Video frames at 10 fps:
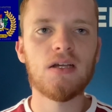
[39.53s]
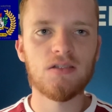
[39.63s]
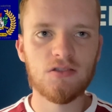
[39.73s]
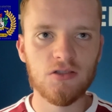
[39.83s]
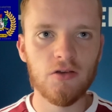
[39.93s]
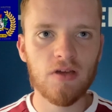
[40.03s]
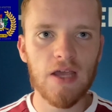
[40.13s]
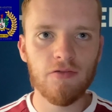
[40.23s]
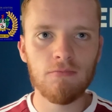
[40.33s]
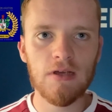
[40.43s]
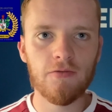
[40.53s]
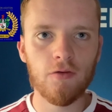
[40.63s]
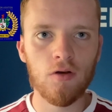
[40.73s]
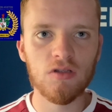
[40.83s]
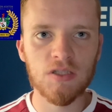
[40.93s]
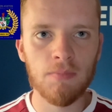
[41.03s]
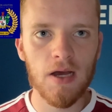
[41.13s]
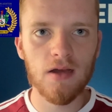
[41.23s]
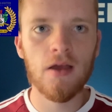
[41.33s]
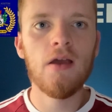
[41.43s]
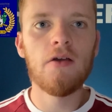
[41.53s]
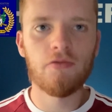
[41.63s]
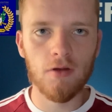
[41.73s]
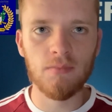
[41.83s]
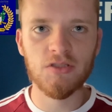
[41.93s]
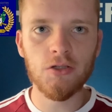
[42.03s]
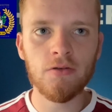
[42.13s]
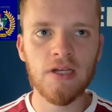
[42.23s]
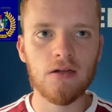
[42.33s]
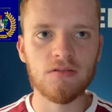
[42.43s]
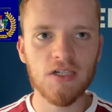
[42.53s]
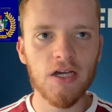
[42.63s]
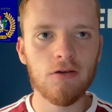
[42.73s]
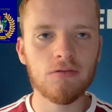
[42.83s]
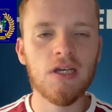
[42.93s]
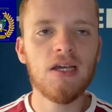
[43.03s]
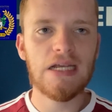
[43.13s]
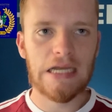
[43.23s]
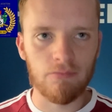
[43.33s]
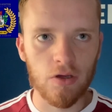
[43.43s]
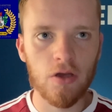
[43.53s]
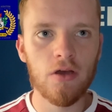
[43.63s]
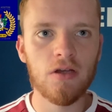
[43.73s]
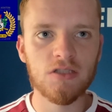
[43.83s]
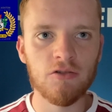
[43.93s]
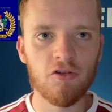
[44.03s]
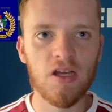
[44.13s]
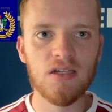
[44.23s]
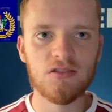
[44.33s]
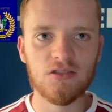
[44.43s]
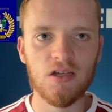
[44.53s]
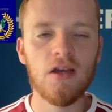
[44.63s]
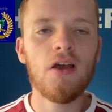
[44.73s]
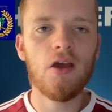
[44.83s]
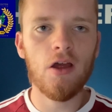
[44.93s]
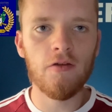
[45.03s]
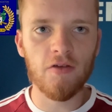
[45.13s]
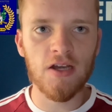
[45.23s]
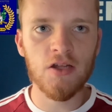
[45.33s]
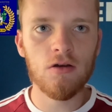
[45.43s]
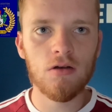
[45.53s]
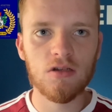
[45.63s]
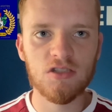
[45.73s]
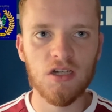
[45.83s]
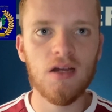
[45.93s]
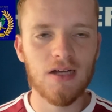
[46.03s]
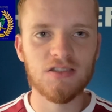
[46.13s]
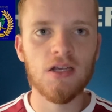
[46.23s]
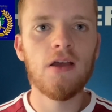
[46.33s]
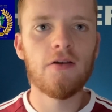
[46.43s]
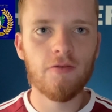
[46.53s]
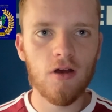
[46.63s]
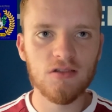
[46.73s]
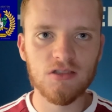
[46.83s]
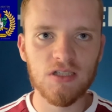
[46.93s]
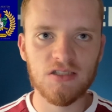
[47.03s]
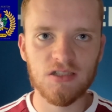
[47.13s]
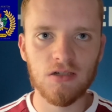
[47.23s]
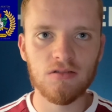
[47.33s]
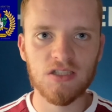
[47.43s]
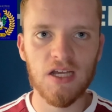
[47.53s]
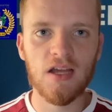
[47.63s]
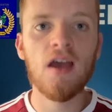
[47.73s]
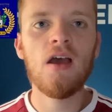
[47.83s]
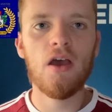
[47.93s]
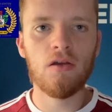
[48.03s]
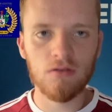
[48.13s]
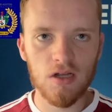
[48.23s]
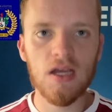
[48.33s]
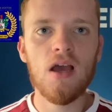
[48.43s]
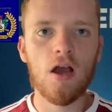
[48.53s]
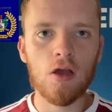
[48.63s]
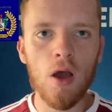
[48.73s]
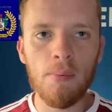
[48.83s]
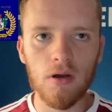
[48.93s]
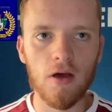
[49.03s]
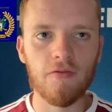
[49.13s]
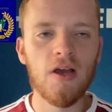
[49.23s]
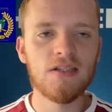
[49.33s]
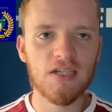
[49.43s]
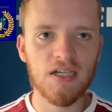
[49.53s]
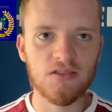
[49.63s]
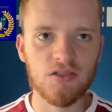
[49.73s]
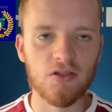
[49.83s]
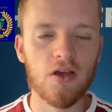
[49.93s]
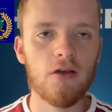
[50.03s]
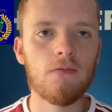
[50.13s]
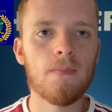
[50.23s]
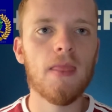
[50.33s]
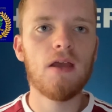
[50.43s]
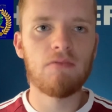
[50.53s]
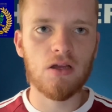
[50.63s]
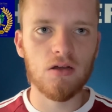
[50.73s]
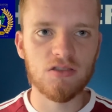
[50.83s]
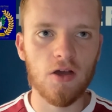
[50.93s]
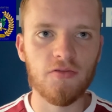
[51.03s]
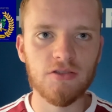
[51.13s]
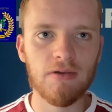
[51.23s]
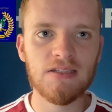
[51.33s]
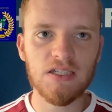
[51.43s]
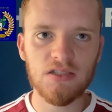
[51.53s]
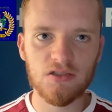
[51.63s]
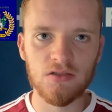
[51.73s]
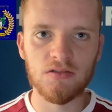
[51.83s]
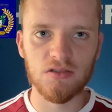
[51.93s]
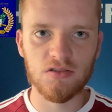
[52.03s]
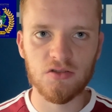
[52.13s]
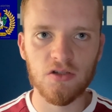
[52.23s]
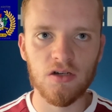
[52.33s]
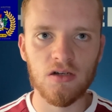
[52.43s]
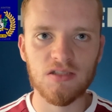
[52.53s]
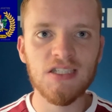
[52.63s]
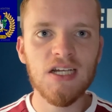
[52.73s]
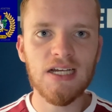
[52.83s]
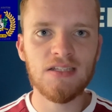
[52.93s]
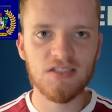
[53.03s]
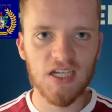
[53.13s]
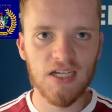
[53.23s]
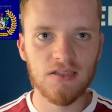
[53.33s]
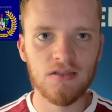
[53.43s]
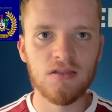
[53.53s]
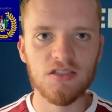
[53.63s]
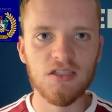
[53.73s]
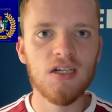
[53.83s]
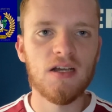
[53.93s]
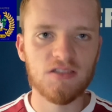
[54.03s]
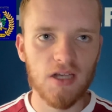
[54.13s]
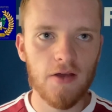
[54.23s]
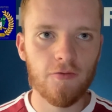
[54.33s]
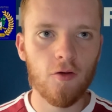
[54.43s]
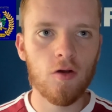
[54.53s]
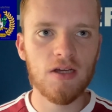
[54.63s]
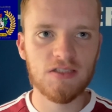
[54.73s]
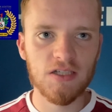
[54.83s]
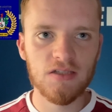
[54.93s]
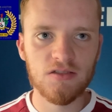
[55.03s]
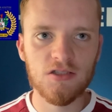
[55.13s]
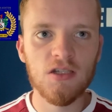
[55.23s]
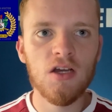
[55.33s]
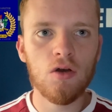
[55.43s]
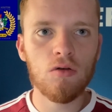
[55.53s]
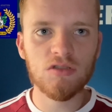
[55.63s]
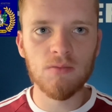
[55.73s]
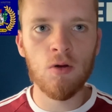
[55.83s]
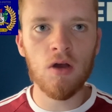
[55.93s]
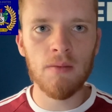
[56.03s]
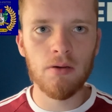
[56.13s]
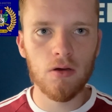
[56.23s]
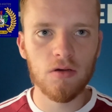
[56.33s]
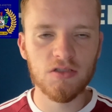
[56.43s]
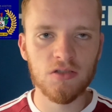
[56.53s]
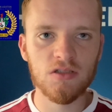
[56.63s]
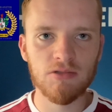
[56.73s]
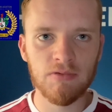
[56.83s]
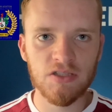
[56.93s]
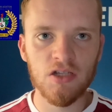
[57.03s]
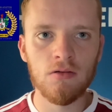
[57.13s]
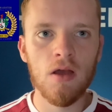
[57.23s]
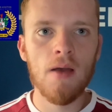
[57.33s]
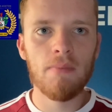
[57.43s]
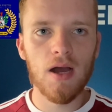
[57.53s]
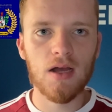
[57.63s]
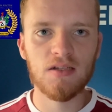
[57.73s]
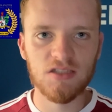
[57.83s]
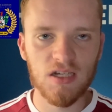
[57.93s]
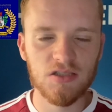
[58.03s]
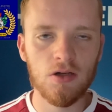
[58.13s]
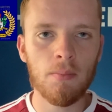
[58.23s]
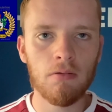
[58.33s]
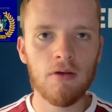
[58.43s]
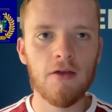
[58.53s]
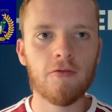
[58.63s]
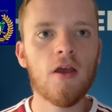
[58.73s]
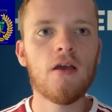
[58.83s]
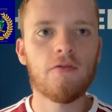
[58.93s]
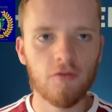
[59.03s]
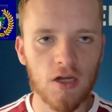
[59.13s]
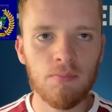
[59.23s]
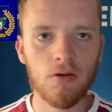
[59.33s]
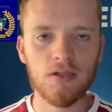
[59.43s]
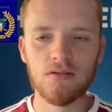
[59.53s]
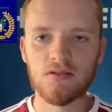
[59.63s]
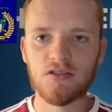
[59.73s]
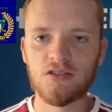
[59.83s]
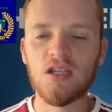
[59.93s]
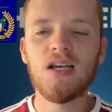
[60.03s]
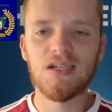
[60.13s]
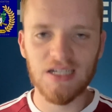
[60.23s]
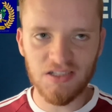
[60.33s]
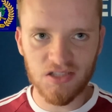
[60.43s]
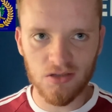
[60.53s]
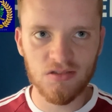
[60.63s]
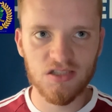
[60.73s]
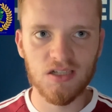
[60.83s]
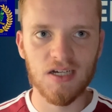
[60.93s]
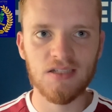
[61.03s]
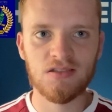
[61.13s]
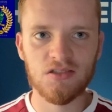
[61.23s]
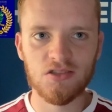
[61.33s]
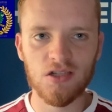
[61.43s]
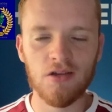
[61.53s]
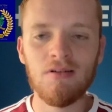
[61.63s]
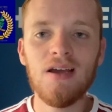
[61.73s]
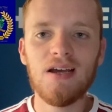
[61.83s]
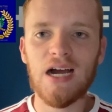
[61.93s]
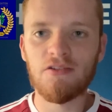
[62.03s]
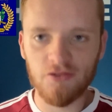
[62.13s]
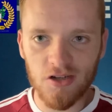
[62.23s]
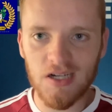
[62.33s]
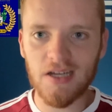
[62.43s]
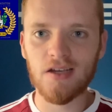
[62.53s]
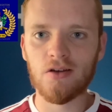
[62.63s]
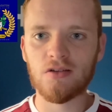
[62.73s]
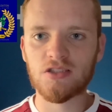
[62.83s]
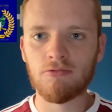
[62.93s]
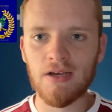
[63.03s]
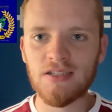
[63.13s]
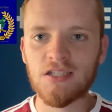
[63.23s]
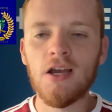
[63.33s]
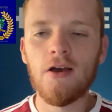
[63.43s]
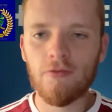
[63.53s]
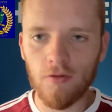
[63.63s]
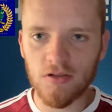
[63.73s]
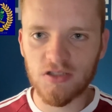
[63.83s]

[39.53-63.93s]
So given we fought back from 2-0 down in our curtain raiser over in Yorkshire at Farsley Celtic only a couple of days ago, we got off to a decent start in the end. Therefore, it is all the more important we do back that up with 3 points later on tonight. So I really cannot wait for